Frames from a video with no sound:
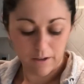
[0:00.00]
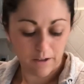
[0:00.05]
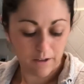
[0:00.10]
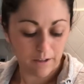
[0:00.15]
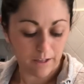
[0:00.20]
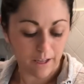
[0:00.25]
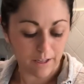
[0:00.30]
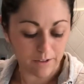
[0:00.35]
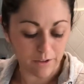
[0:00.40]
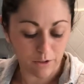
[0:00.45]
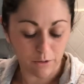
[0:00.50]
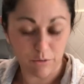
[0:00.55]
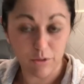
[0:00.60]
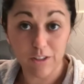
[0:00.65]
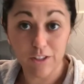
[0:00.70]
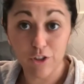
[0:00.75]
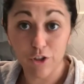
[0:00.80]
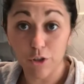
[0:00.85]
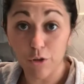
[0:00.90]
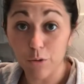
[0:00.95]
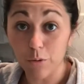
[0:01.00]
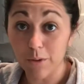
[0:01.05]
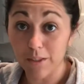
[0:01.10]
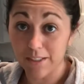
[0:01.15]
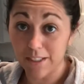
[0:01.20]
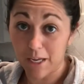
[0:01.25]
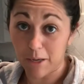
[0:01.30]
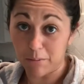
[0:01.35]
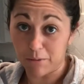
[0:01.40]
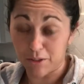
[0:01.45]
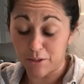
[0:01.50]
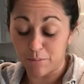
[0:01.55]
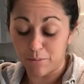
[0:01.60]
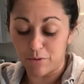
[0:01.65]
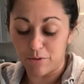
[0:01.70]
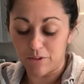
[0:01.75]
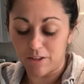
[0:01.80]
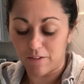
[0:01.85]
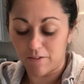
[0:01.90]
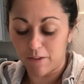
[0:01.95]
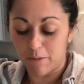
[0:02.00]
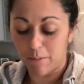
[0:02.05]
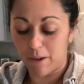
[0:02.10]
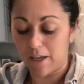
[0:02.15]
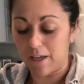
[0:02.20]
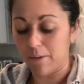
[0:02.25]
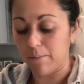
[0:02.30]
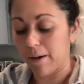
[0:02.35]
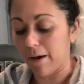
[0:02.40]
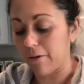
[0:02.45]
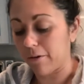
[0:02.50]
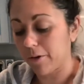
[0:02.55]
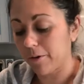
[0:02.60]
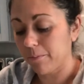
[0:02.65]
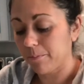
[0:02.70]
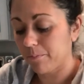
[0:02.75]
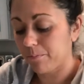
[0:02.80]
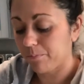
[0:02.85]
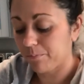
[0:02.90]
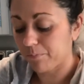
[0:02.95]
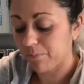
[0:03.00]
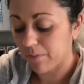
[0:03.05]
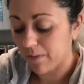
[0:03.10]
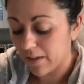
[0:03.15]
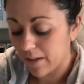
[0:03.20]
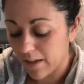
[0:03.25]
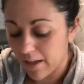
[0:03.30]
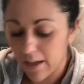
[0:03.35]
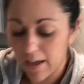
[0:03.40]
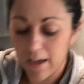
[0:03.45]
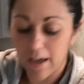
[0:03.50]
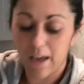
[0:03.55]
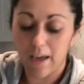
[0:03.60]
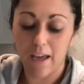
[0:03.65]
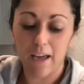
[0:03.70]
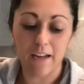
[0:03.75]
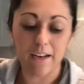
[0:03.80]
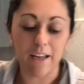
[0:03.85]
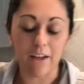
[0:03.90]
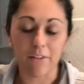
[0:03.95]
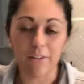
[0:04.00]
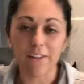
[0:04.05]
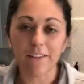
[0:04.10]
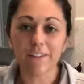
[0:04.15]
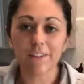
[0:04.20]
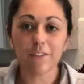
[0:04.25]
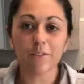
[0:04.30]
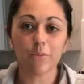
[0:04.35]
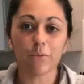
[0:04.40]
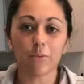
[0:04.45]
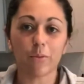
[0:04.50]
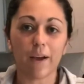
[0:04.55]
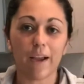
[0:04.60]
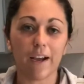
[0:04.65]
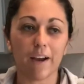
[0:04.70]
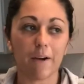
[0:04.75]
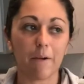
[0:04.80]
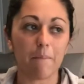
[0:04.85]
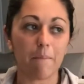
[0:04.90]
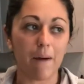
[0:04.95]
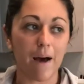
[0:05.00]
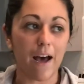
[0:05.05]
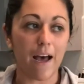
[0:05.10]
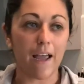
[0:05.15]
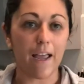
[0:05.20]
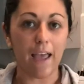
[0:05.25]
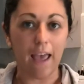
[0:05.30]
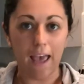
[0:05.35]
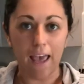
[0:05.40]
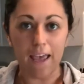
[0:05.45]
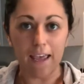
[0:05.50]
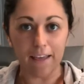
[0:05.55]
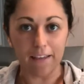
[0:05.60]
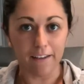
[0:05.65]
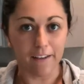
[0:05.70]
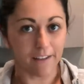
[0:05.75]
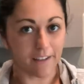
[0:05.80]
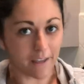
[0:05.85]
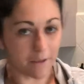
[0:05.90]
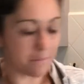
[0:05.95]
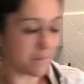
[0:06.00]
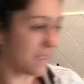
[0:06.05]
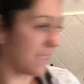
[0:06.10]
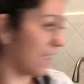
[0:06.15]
Okay, so 2 tablespoons of the baking powder. And now this is where my egg comes